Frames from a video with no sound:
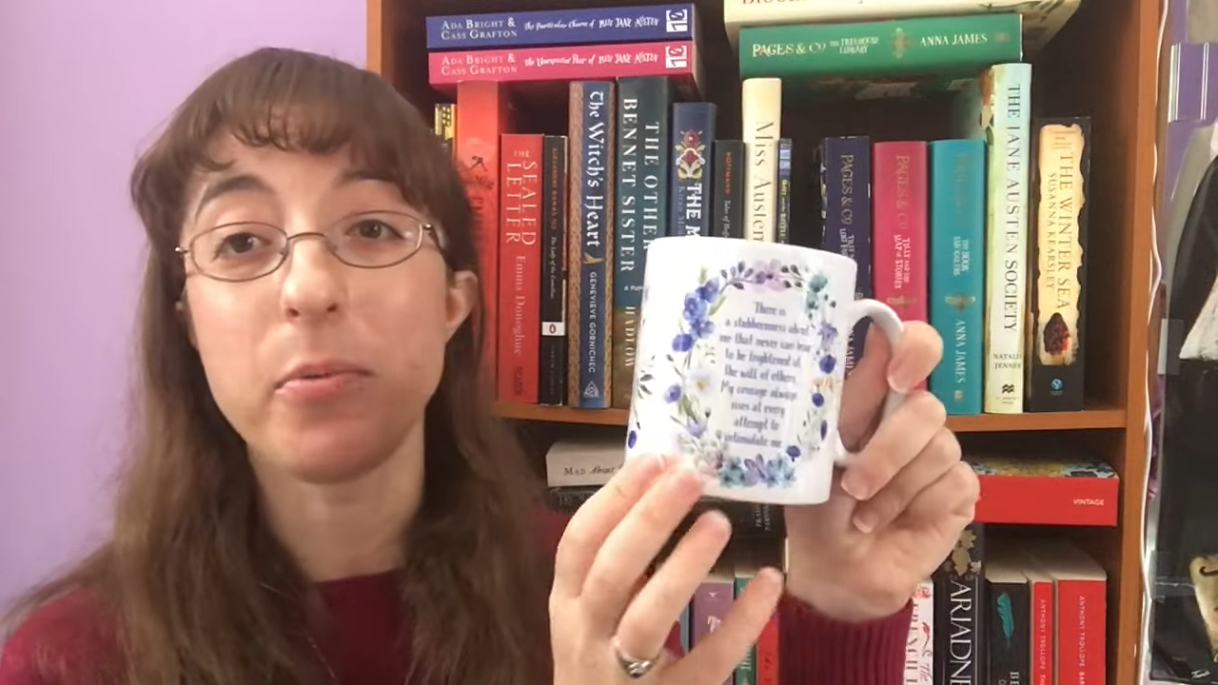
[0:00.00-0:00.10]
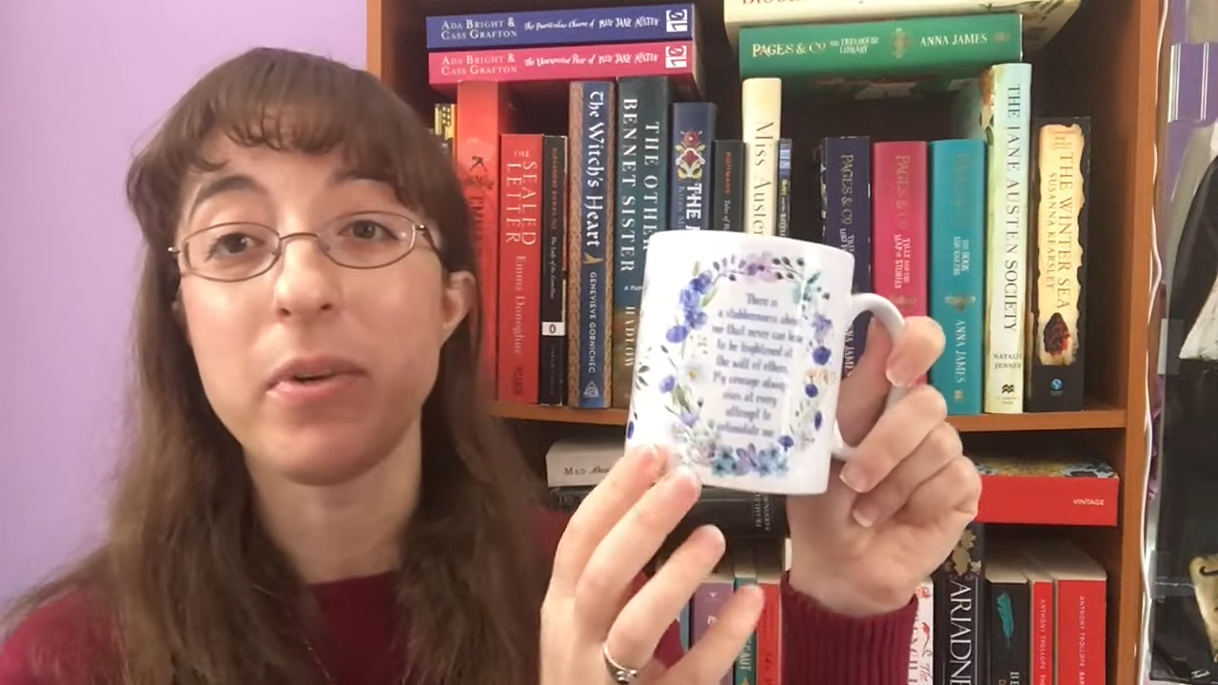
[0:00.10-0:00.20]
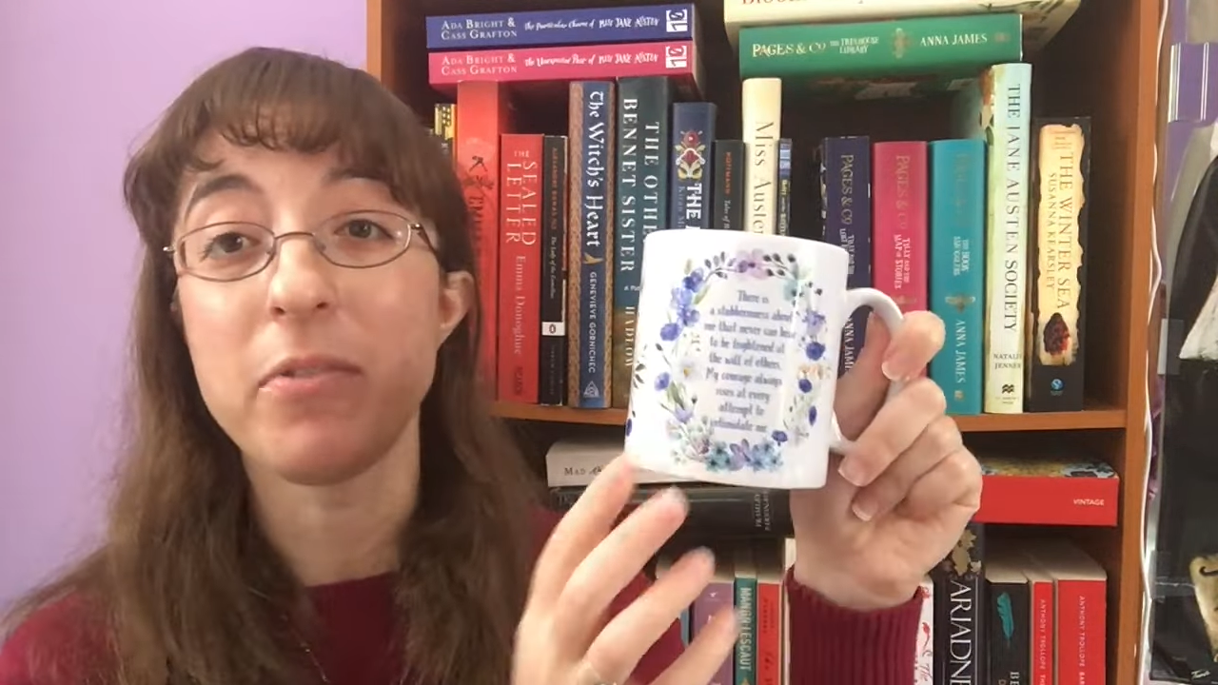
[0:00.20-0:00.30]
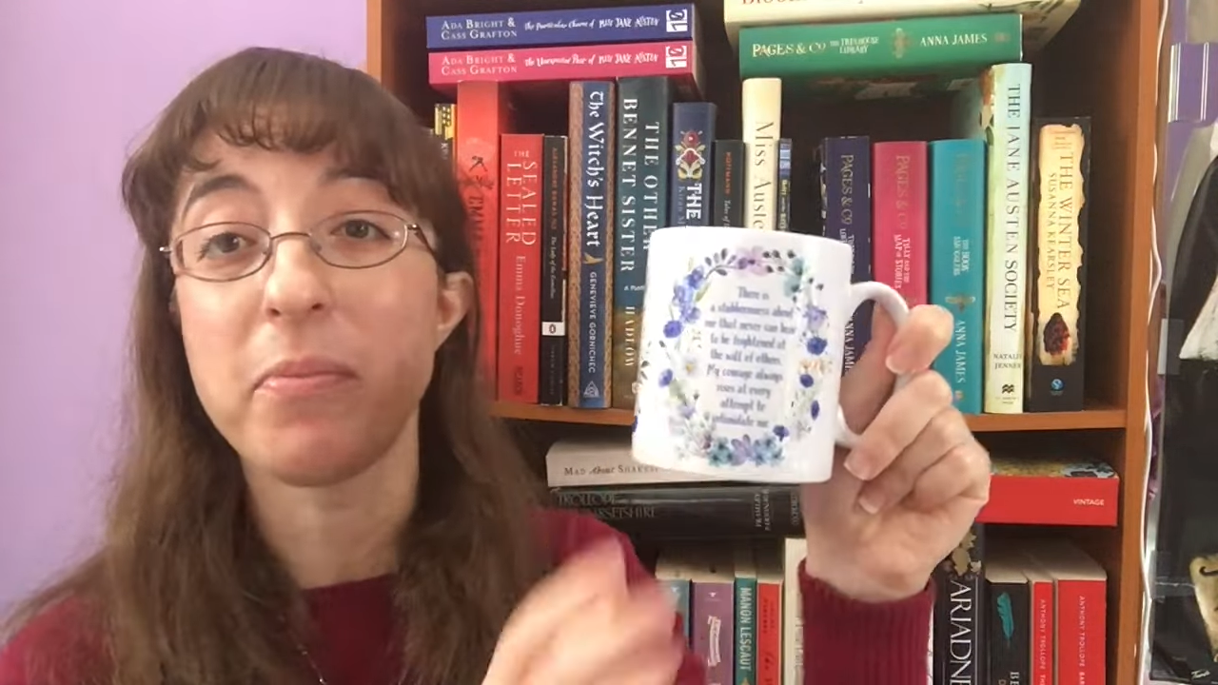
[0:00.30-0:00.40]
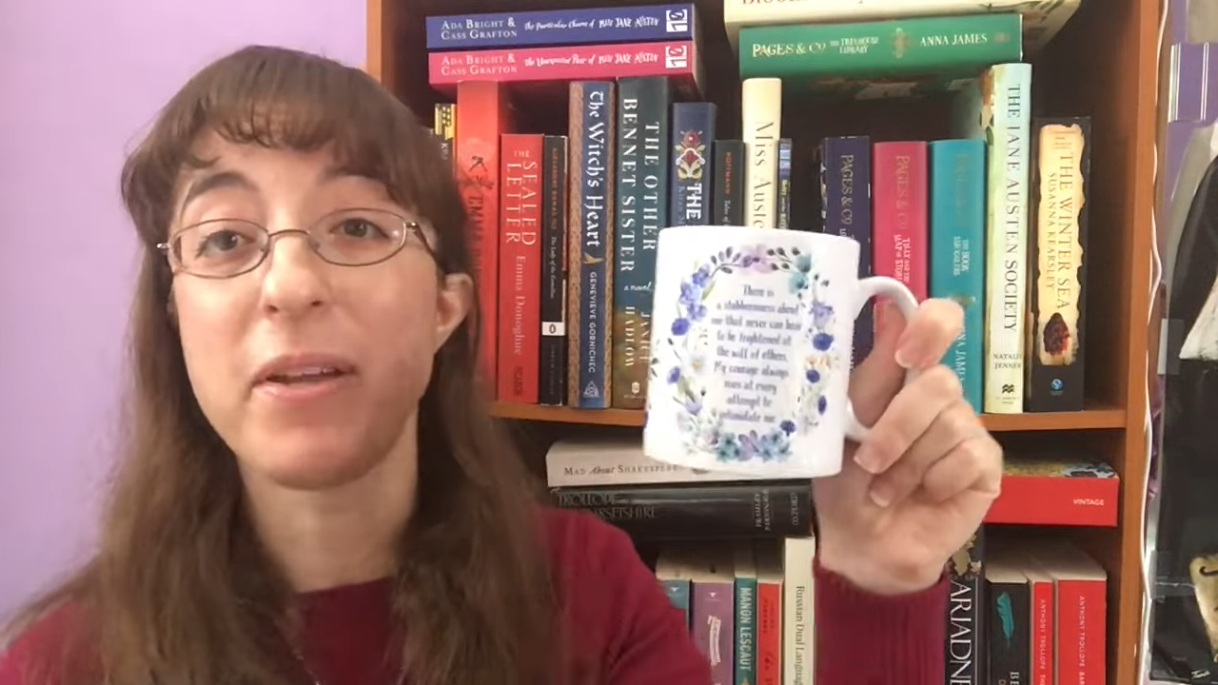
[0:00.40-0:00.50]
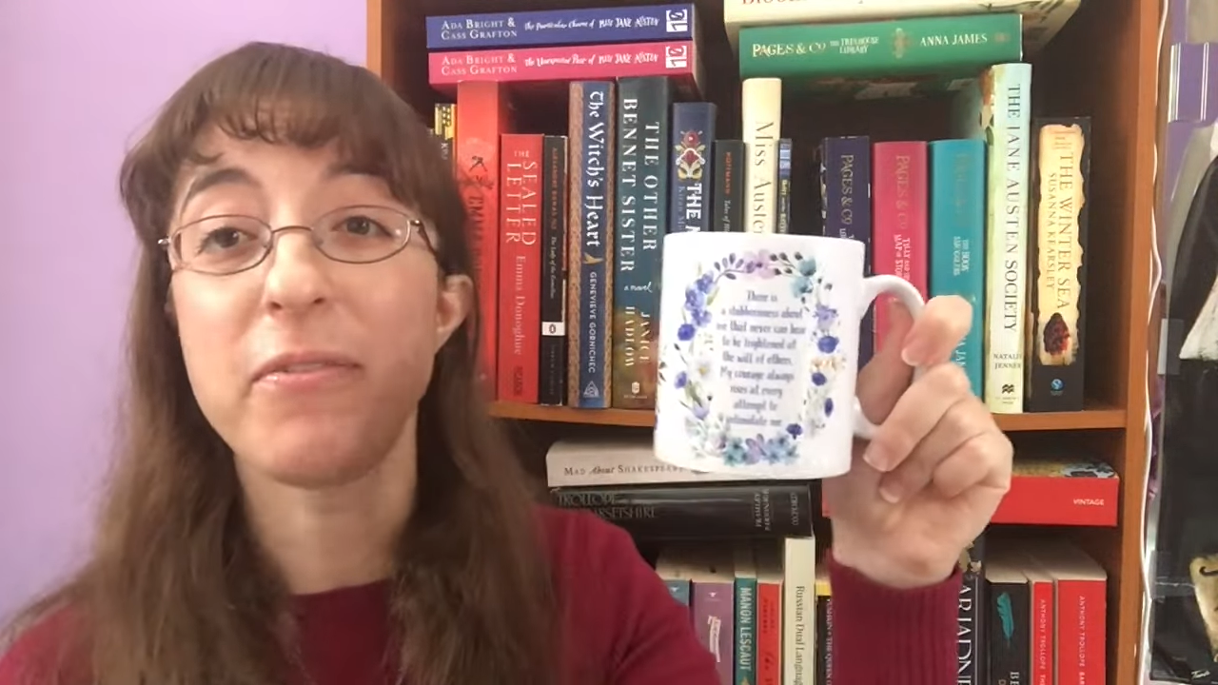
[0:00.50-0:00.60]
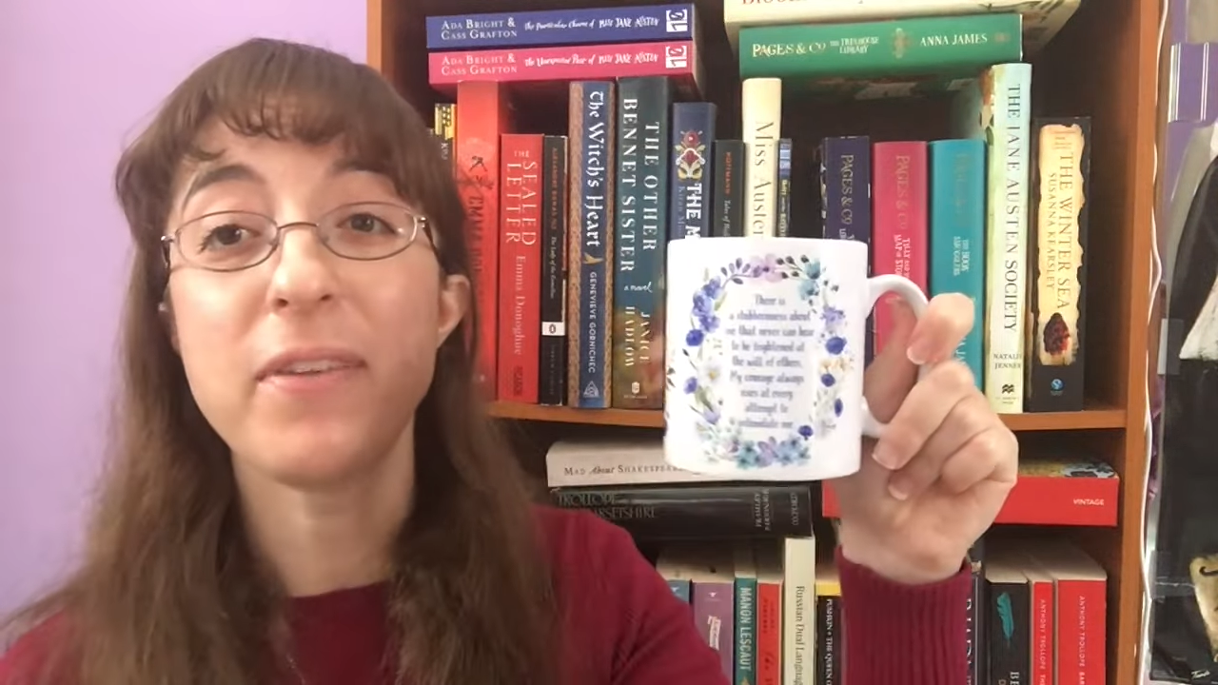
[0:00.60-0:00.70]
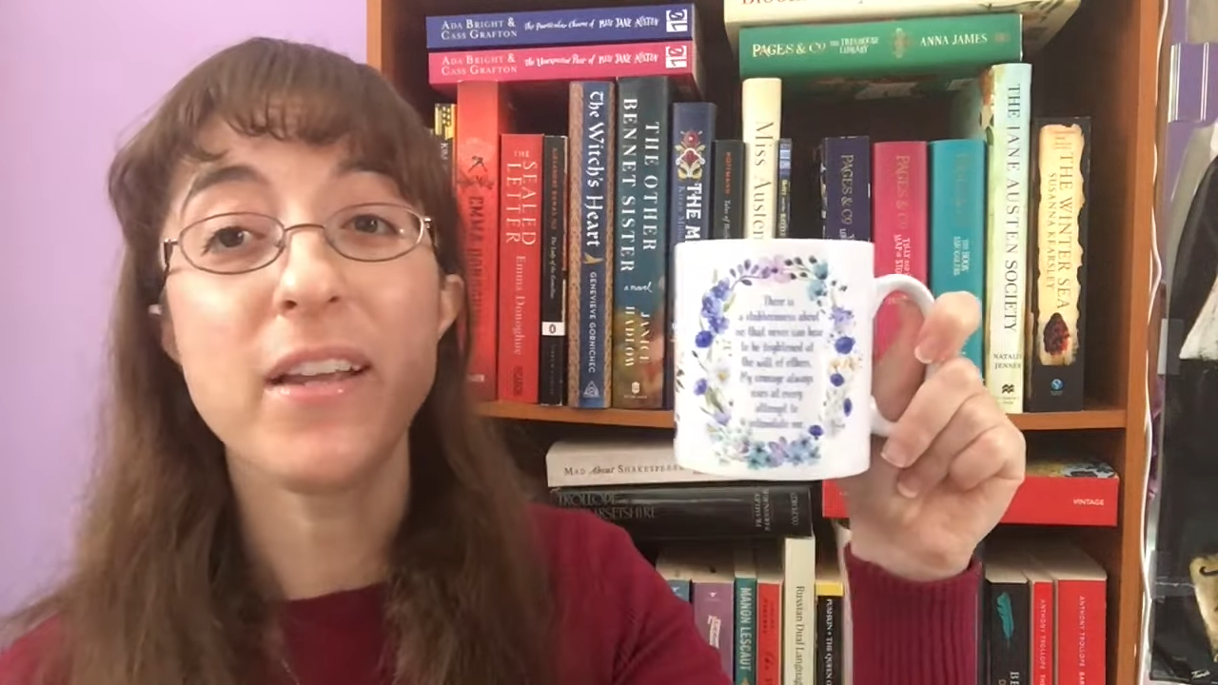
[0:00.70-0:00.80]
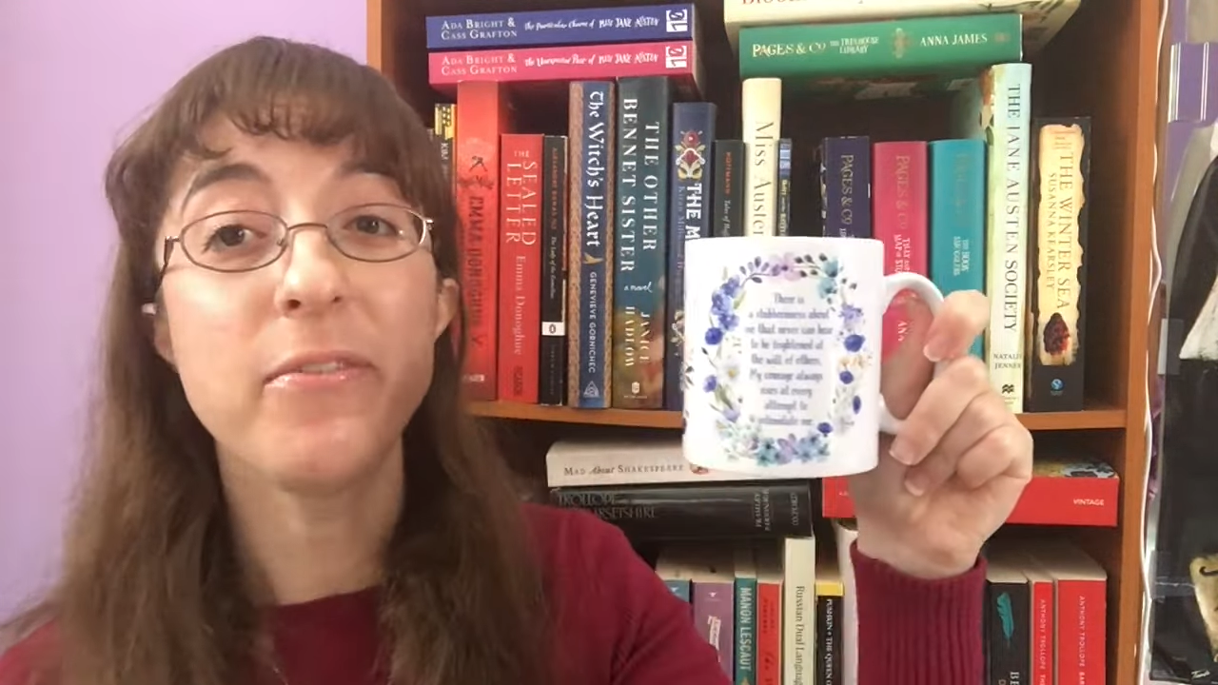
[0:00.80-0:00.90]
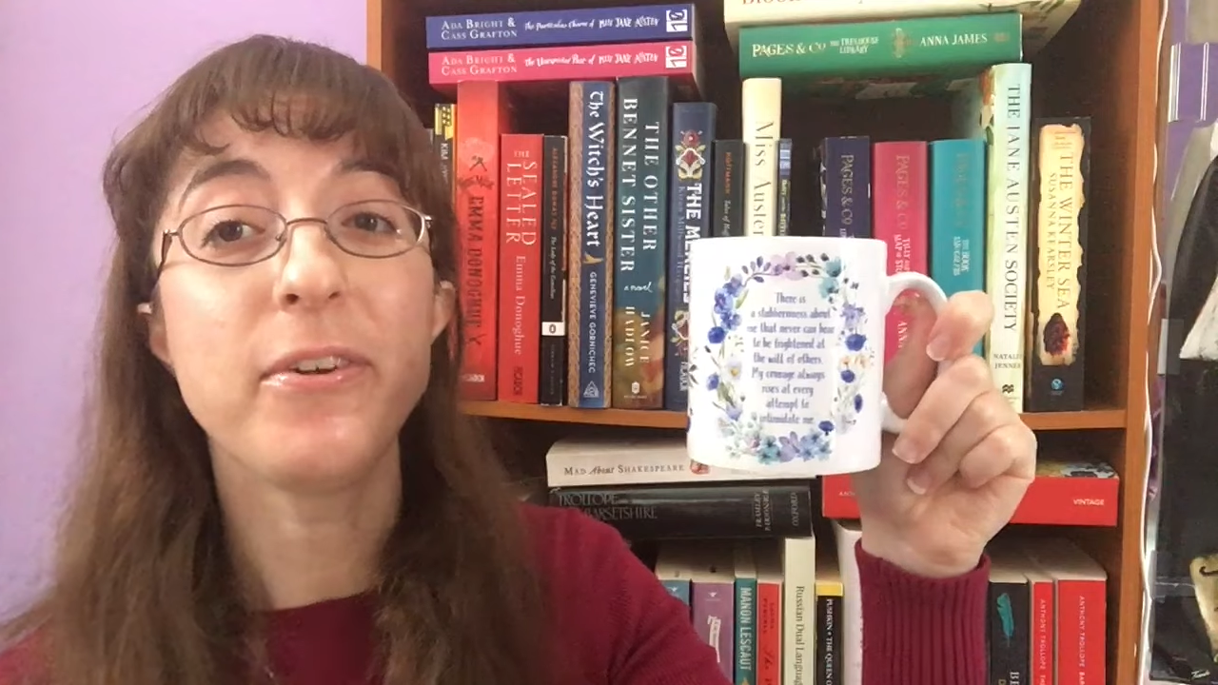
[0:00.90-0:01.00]
one of my
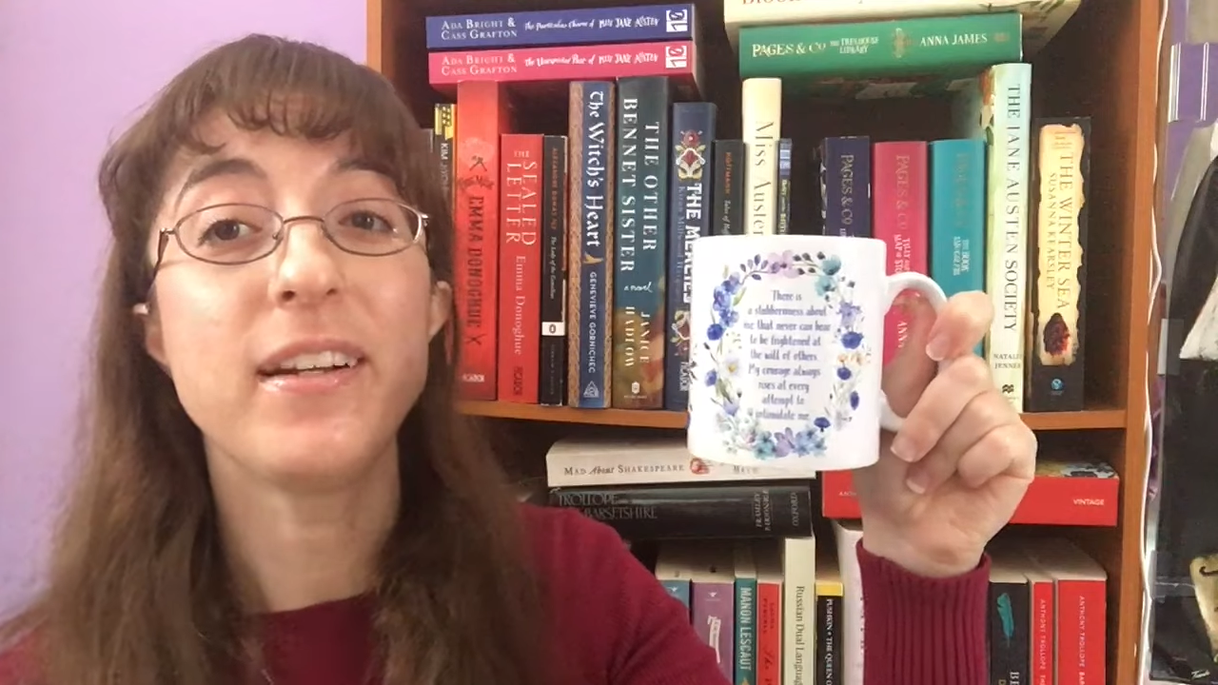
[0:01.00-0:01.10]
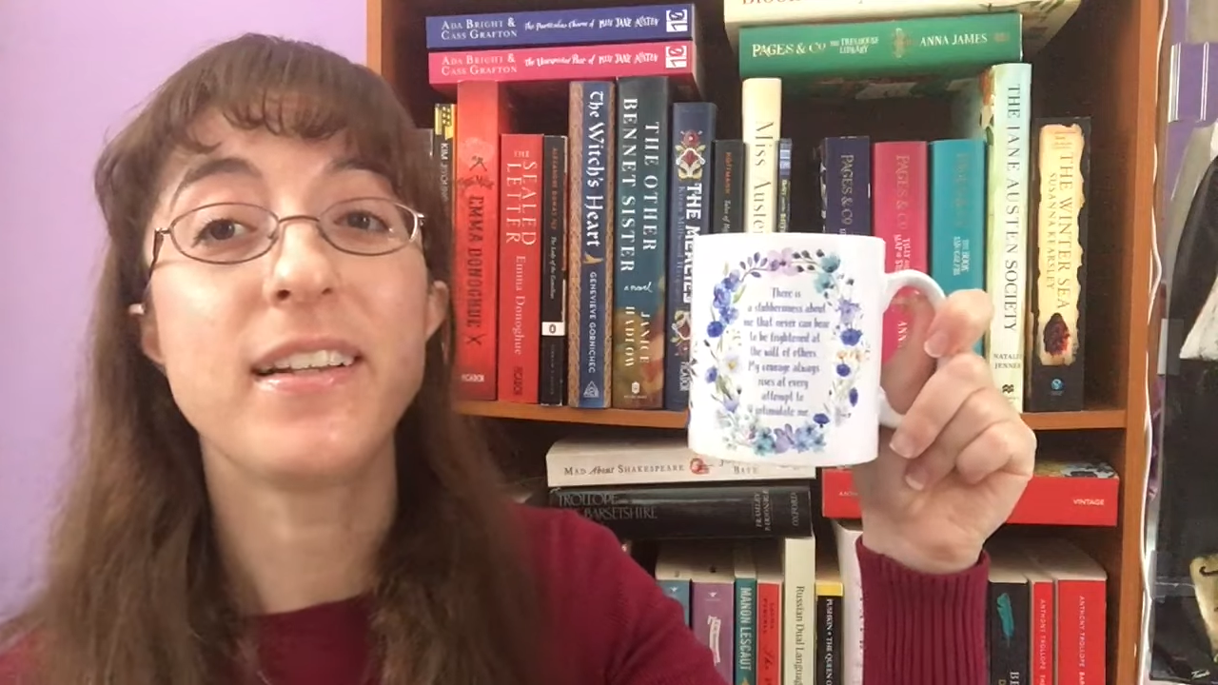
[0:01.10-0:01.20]
favorite